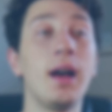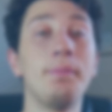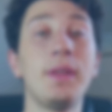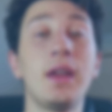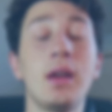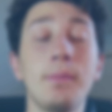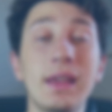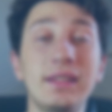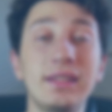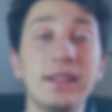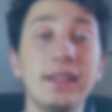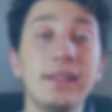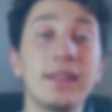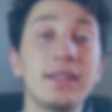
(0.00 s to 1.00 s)
Basically,
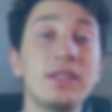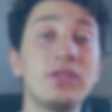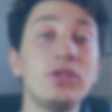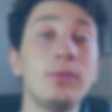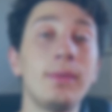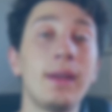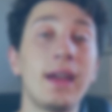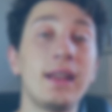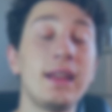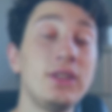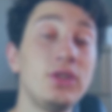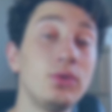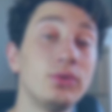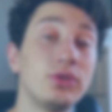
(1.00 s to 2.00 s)
let's assume that a
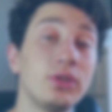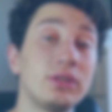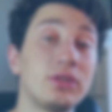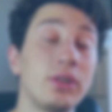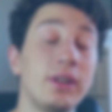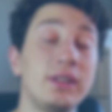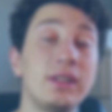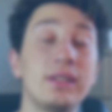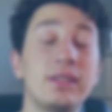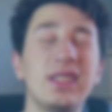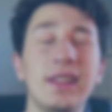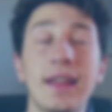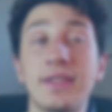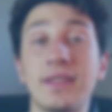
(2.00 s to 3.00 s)
user is going to
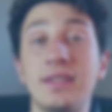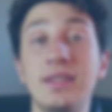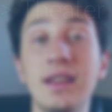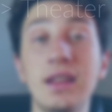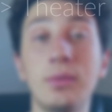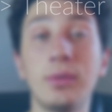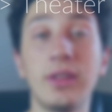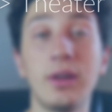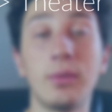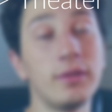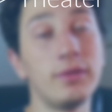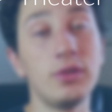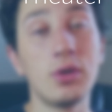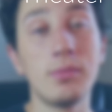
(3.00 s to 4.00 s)
select the city where they want to
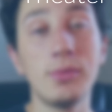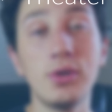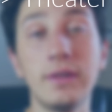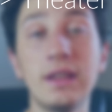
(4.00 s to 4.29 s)
view a movie,